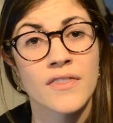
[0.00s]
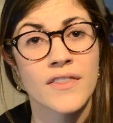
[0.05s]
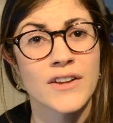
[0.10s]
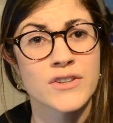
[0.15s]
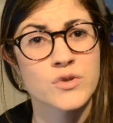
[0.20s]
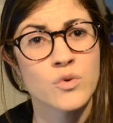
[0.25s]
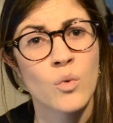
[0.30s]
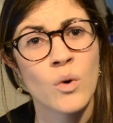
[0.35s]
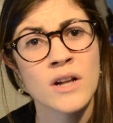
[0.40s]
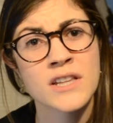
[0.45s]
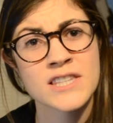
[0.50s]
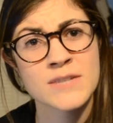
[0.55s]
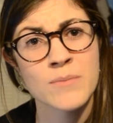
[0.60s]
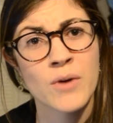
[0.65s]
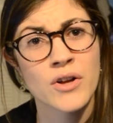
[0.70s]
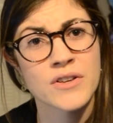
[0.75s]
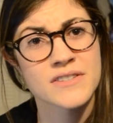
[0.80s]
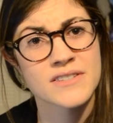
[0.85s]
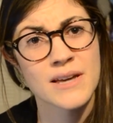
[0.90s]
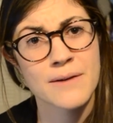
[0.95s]
That's one
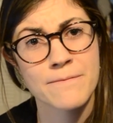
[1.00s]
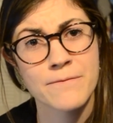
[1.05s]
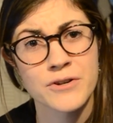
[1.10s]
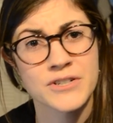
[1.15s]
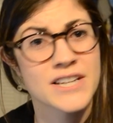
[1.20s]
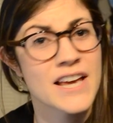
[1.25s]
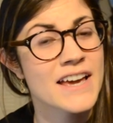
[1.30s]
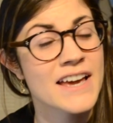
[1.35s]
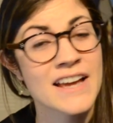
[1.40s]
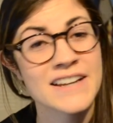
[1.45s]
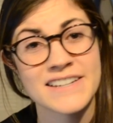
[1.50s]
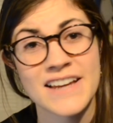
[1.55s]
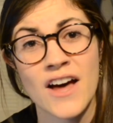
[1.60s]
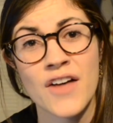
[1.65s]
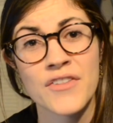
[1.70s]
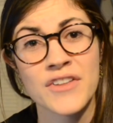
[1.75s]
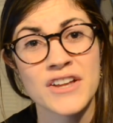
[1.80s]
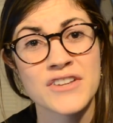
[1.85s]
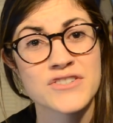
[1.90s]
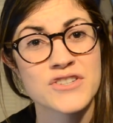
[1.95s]
small step for taking
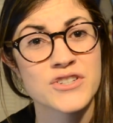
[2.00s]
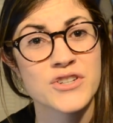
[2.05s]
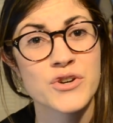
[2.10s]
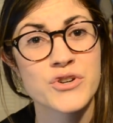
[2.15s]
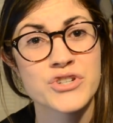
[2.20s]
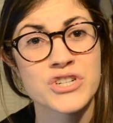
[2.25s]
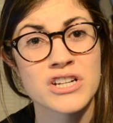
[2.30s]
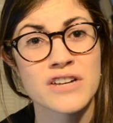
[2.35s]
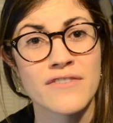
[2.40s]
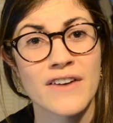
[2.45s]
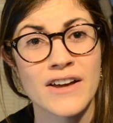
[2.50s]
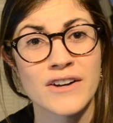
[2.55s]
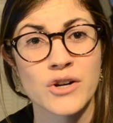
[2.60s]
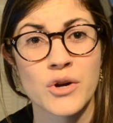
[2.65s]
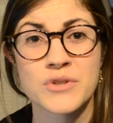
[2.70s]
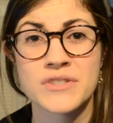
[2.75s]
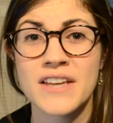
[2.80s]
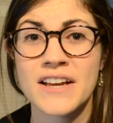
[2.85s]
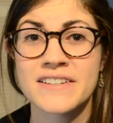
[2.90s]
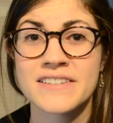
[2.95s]
down the institution of
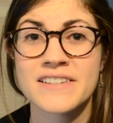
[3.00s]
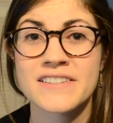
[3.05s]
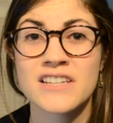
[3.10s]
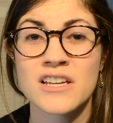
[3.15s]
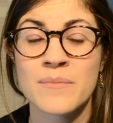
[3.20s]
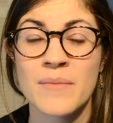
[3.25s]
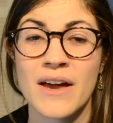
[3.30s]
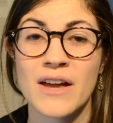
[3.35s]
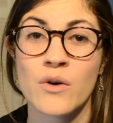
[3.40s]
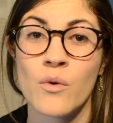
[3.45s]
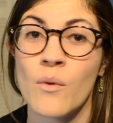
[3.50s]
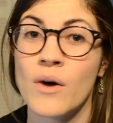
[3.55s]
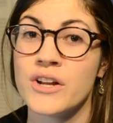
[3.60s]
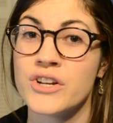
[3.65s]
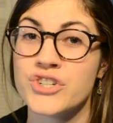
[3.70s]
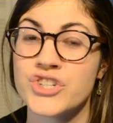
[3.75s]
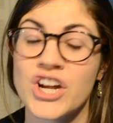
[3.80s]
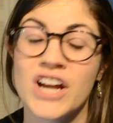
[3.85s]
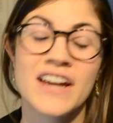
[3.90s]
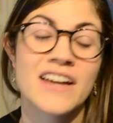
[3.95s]
heterosexism and
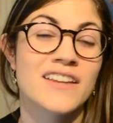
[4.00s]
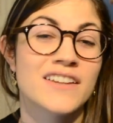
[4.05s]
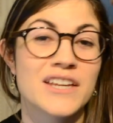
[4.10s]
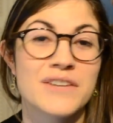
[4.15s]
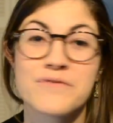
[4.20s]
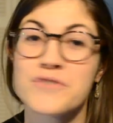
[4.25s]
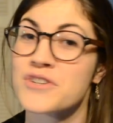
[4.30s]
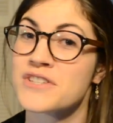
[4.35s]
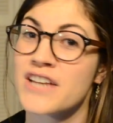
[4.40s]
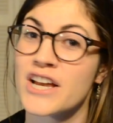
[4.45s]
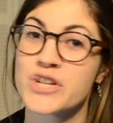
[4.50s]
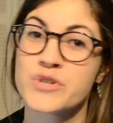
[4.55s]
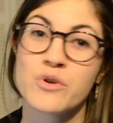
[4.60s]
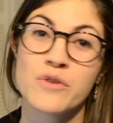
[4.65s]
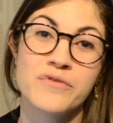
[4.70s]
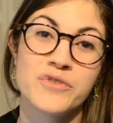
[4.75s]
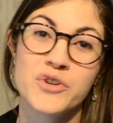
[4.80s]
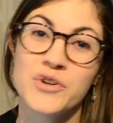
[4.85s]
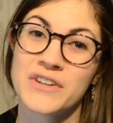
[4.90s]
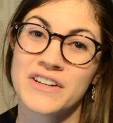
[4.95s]
one giant leap for
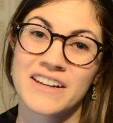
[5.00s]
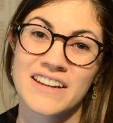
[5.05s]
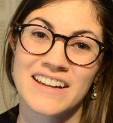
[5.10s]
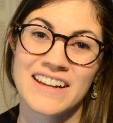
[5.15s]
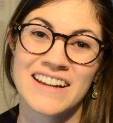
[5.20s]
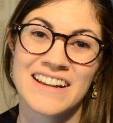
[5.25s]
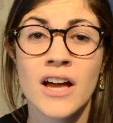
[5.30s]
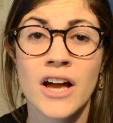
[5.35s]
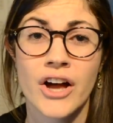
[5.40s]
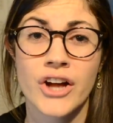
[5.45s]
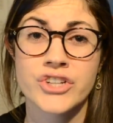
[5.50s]
sexual fluidity.